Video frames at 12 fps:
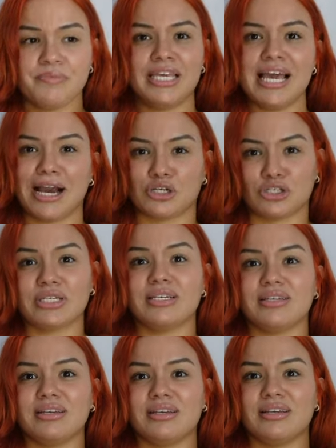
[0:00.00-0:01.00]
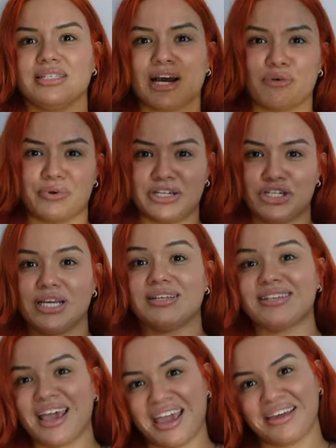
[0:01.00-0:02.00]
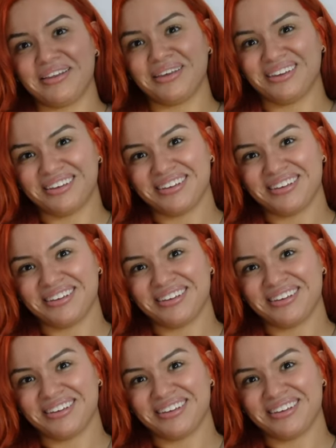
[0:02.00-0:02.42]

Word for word: he actually is outreaching his hand.